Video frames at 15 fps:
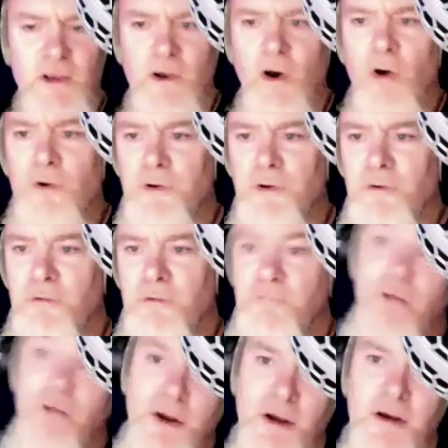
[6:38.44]
audio
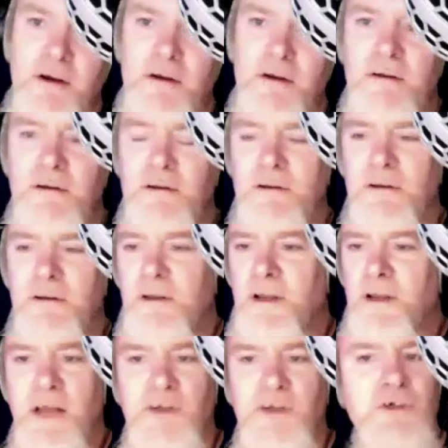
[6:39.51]
runner,
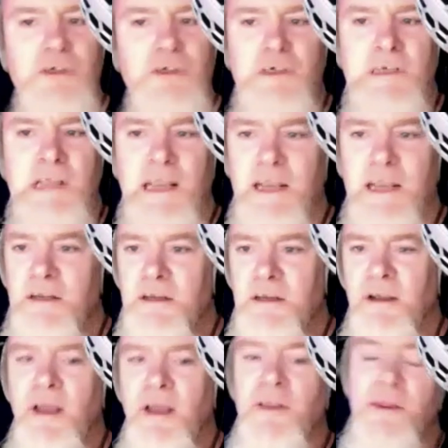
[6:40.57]
and I just stayed
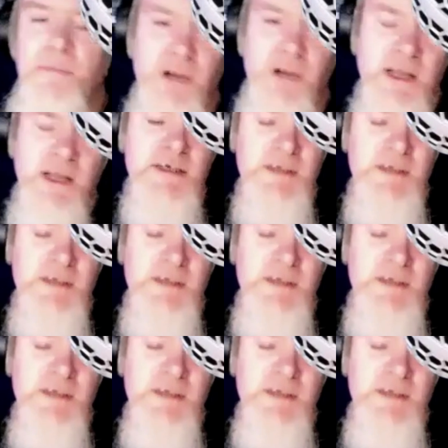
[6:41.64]
in the place